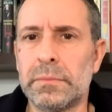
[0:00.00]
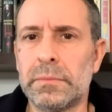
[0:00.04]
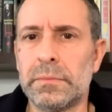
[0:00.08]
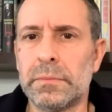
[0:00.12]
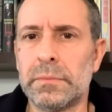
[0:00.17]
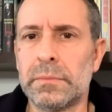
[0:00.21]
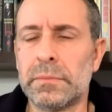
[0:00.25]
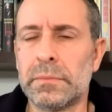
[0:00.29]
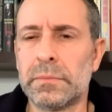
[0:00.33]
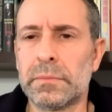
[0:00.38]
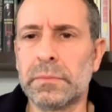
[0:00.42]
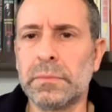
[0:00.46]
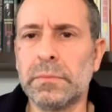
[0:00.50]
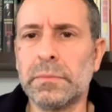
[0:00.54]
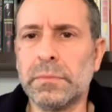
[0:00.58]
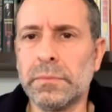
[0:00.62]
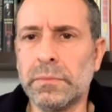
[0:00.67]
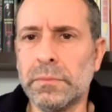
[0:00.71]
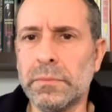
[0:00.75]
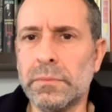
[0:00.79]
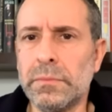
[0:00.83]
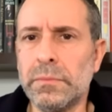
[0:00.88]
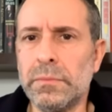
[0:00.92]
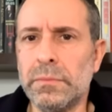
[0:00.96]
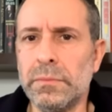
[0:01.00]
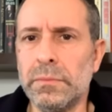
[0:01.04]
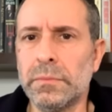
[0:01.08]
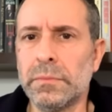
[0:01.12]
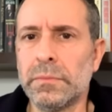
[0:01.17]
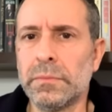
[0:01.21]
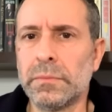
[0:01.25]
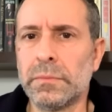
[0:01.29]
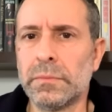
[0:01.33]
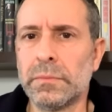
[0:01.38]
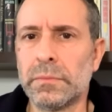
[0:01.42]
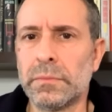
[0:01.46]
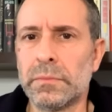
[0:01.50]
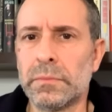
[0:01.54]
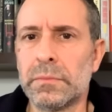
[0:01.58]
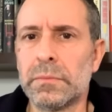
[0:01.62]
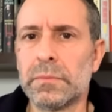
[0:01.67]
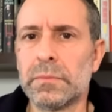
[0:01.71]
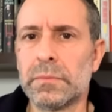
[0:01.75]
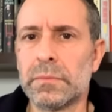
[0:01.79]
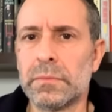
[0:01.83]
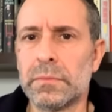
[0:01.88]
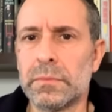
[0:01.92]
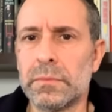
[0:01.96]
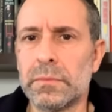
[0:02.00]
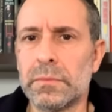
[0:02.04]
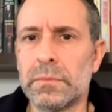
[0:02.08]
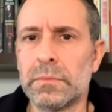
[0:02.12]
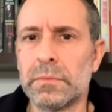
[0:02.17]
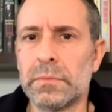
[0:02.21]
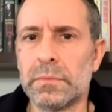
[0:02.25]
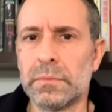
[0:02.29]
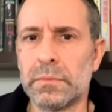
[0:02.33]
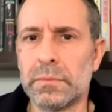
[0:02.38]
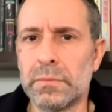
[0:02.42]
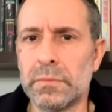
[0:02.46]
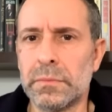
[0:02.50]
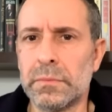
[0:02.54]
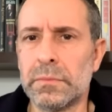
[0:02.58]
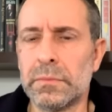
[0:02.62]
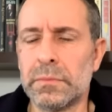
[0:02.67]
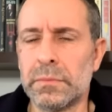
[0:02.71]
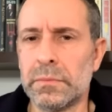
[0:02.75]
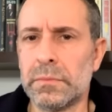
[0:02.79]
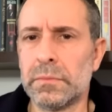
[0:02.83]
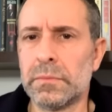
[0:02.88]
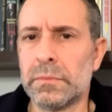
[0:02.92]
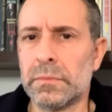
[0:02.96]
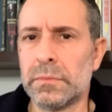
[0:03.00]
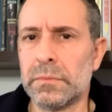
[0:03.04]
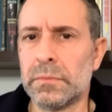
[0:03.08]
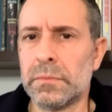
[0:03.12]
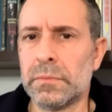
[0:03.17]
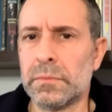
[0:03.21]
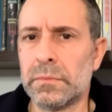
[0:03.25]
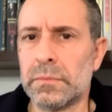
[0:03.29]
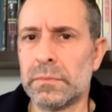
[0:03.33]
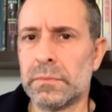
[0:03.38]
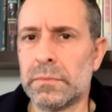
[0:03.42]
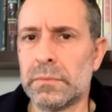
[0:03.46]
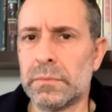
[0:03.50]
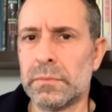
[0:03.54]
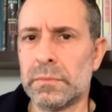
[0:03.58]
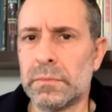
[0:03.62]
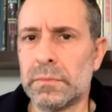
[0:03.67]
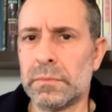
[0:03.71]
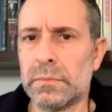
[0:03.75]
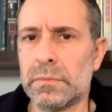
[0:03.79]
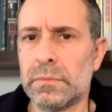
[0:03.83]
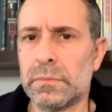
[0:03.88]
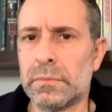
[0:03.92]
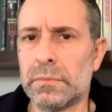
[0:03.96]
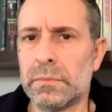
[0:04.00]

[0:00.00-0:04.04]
[no speech]